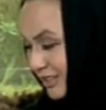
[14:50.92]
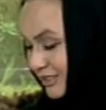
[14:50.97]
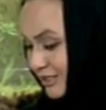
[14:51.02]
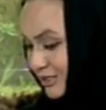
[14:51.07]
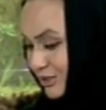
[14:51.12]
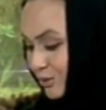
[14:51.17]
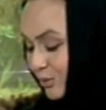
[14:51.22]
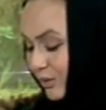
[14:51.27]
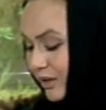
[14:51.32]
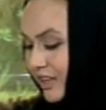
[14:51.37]

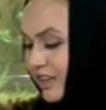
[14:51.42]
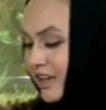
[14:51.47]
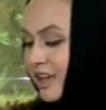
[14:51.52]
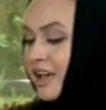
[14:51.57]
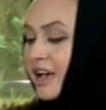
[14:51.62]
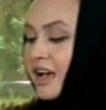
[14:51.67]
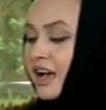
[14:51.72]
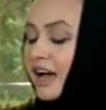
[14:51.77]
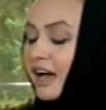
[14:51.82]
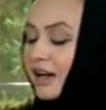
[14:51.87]
this week,
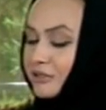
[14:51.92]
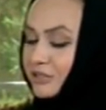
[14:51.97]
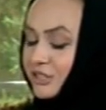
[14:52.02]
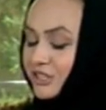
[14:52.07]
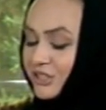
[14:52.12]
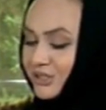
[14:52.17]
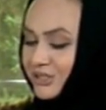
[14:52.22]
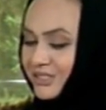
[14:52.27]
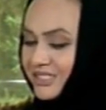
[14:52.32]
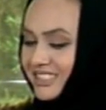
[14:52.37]
how
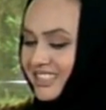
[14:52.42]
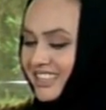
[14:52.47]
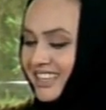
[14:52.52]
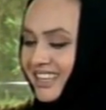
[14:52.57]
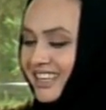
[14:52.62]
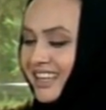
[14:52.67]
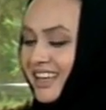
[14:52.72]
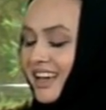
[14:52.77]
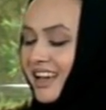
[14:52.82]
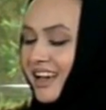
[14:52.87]
do you
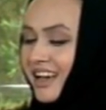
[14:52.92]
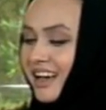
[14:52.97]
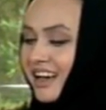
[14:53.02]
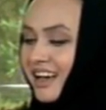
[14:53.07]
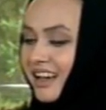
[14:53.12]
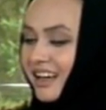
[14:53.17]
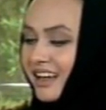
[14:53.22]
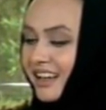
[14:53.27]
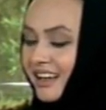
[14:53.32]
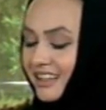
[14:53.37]
see
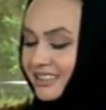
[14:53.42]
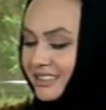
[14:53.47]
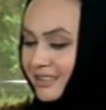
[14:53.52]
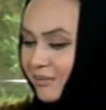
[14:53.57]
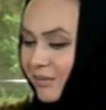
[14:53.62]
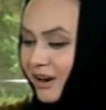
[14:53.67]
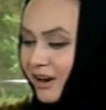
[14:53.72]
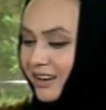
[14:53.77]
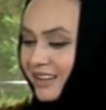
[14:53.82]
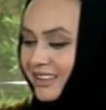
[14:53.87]
the
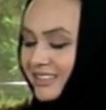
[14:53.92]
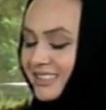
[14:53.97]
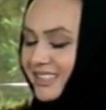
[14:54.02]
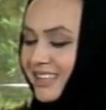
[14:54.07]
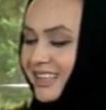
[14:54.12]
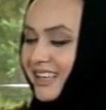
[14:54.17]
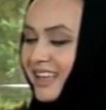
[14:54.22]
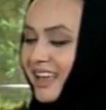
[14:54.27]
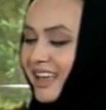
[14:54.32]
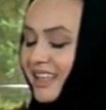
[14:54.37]

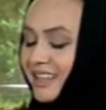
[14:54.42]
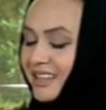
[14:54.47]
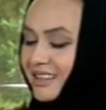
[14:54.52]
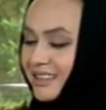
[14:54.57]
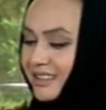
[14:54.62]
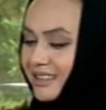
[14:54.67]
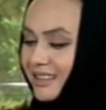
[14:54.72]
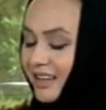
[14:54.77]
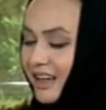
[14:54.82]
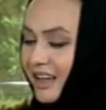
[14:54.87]
marketing
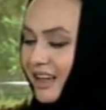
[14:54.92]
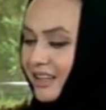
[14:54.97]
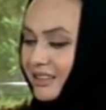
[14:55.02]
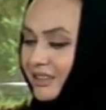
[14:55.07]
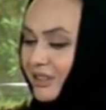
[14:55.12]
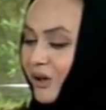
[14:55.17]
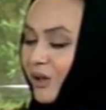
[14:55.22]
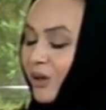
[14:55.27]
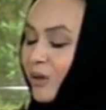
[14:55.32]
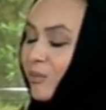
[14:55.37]
and
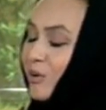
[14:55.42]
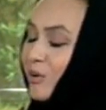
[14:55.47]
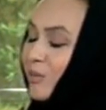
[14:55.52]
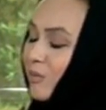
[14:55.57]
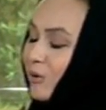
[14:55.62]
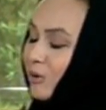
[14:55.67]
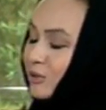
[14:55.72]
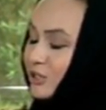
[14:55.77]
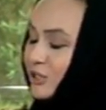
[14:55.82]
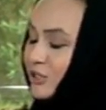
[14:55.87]
the whole
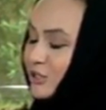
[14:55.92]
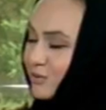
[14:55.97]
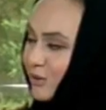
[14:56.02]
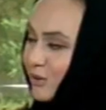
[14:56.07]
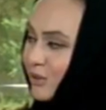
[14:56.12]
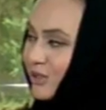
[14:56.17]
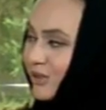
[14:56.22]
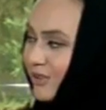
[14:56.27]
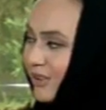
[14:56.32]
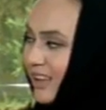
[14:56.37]
promotions
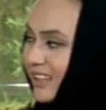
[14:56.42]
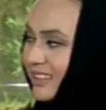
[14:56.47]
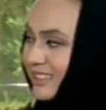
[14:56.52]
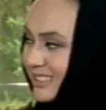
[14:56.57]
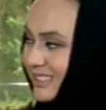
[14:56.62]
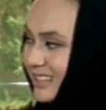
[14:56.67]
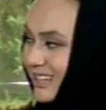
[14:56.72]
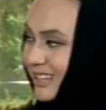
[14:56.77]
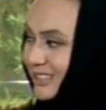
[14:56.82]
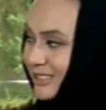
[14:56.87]
for the Riyadh
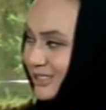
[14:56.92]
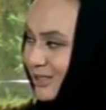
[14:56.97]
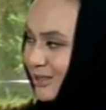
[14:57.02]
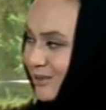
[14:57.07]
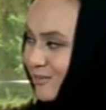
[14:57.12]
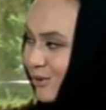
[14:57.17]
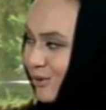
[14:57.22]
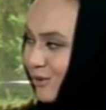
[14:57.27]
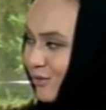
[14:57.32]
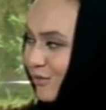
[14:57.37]

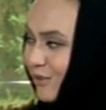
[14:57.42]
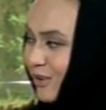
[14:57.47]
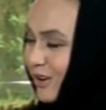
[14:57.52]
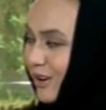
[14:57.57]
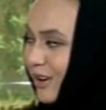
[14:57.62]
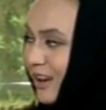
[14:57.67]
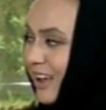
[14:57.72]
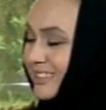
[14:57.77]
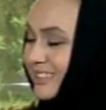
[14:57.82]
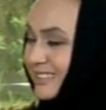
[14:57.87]
International Book
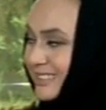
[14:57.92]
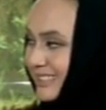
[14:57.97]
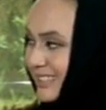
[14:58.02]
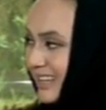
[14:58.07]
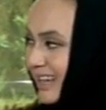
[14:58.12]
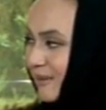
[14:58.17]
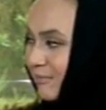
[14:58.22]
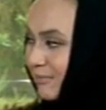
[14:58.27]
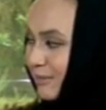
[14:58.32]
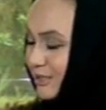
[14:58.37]
Fair, as it
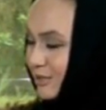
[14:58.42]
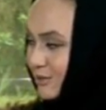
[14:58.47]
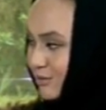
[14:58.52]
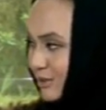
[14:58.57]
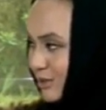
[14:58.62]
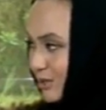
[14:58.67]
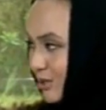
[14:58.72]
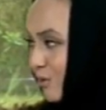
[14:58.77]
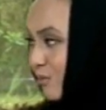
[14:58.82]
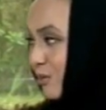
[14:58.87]
happens
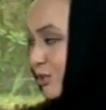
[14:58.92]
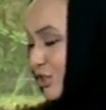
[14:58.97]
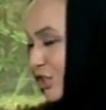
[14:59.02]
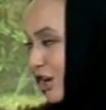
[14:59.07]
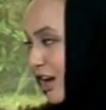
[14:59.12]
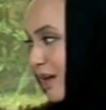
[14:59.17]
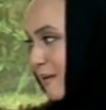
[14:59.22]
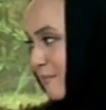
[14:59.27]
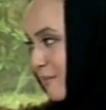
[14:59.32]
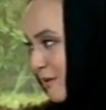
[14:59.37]
with so much
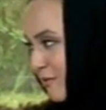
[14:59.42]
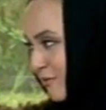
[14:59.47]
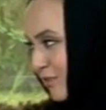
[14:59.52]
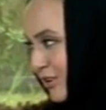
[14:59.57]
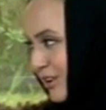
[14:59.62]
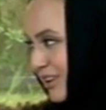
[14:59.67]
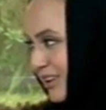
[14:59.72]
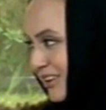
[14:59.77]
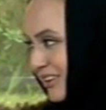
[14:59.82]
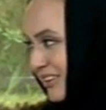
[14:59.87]
hype
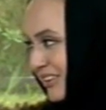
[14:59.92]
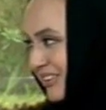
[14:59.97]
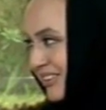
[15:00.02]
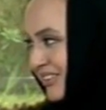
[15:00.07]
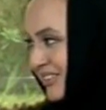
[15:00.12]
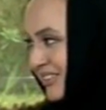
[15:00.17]
every year?